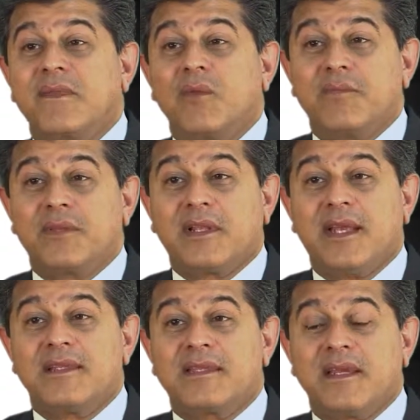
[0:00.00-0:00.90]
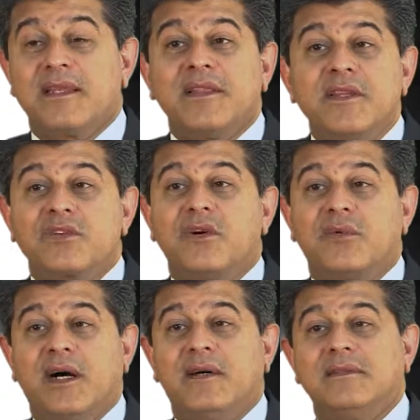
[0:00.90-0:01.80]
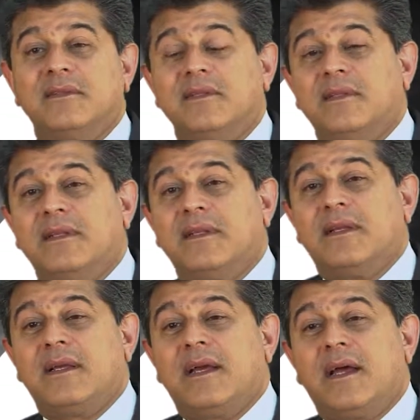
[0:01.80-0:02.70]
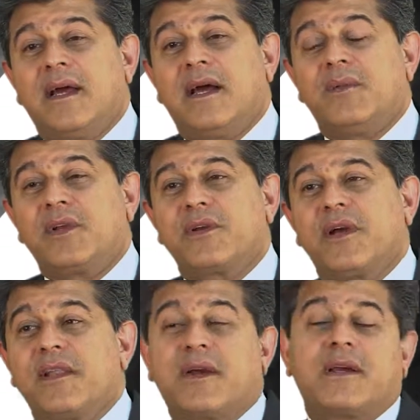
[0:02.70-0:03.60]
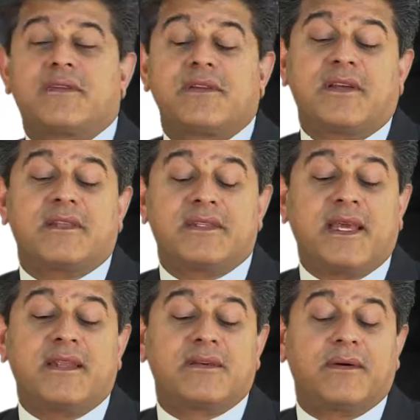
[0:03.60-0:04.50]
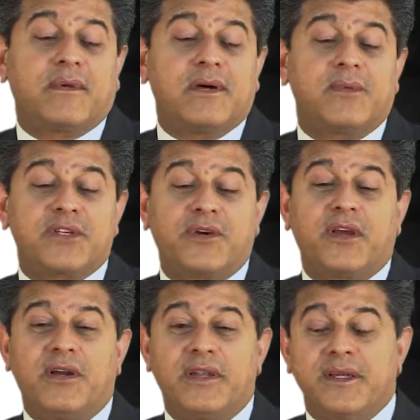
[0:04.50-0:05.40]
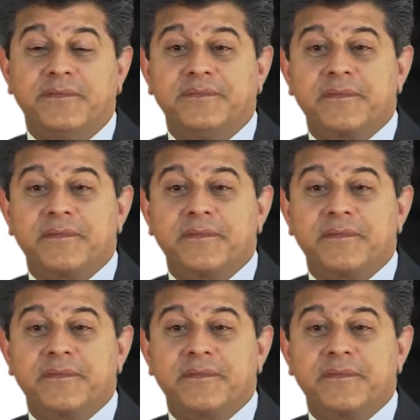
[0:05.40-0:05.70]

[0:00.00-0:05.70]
We put the lenses in and they saw well. And I was looking at this data and I thought, what's going on here?